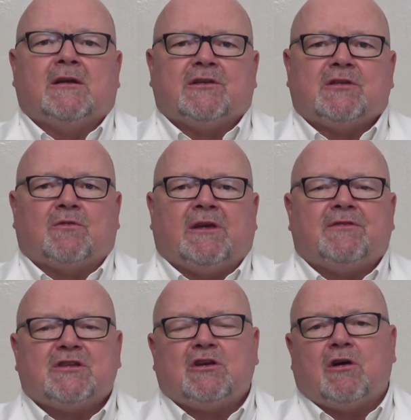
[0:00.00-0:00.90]
So give
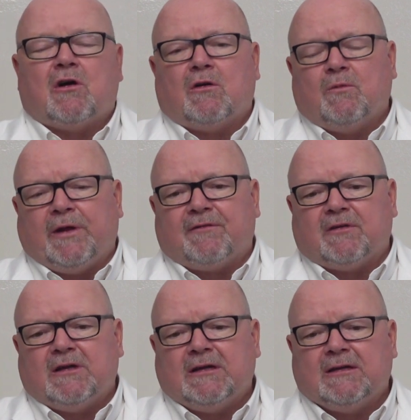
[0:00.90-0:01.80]
us a call. We have
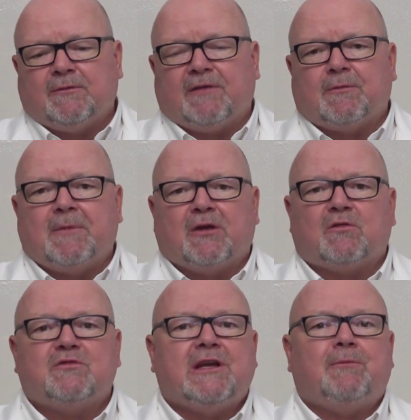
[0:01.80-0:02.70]
a
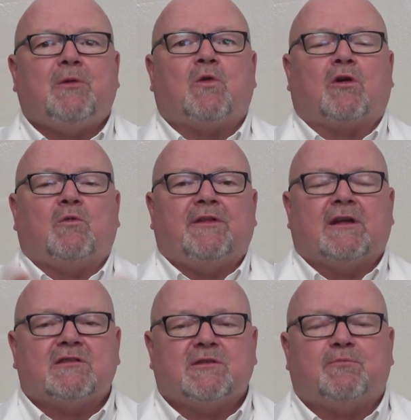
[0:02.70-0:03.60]
medical team we work with
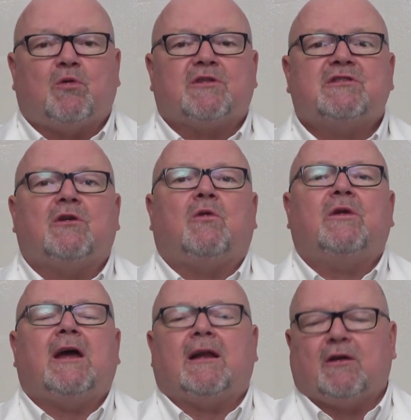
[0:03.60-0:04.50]
that supports the whole
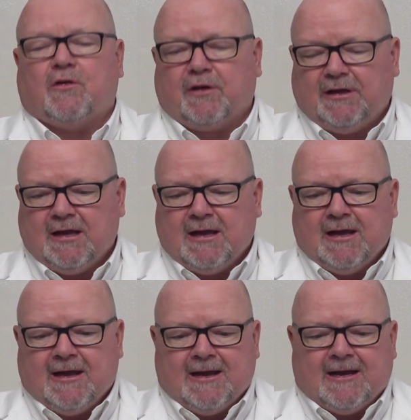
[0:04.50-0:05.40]
category.
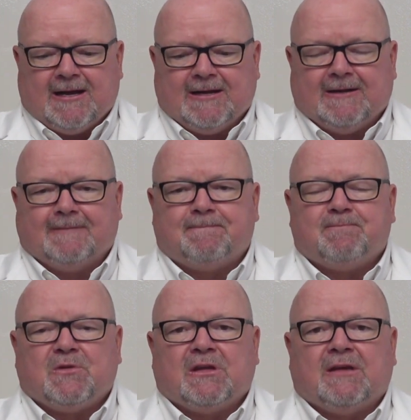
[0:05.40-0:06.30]

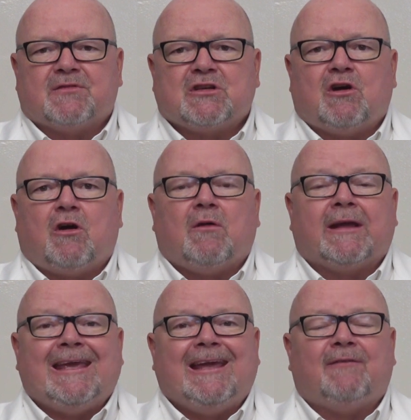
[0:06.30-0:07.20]
Give us a call.
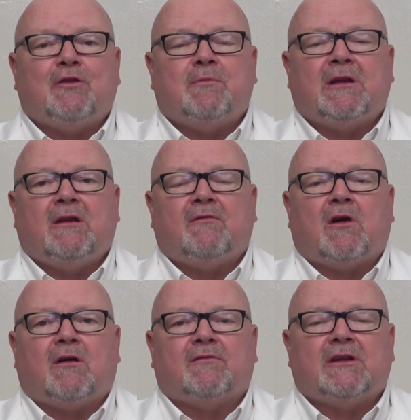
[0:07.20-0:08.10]
Again, if you've been
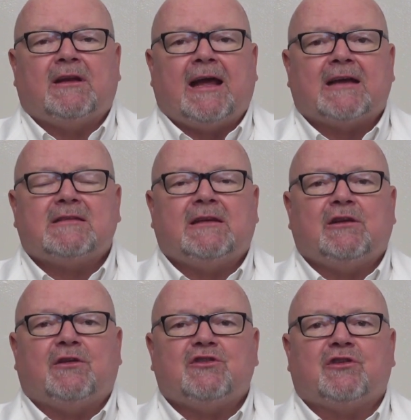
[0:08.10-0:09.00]
involved in an accident,
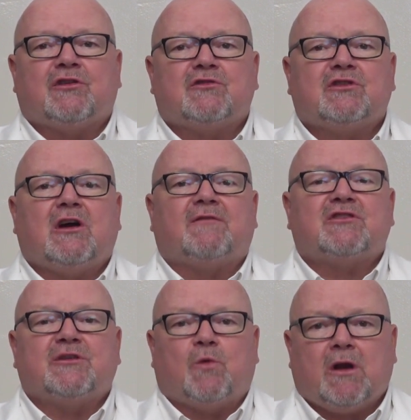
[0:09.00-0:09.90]
your insurance
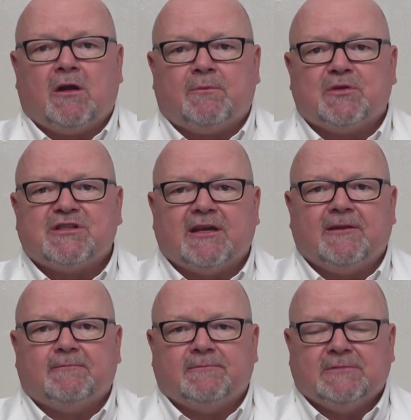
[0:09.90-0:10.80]
covers it 100%.